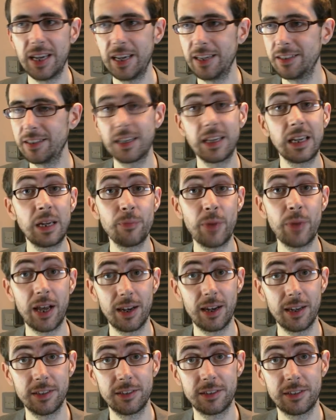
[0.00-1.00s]
Is it email
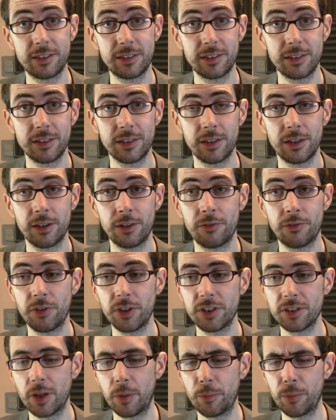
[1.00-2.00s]
lists, for
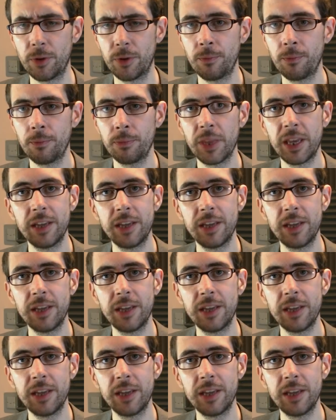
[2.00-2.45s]
example?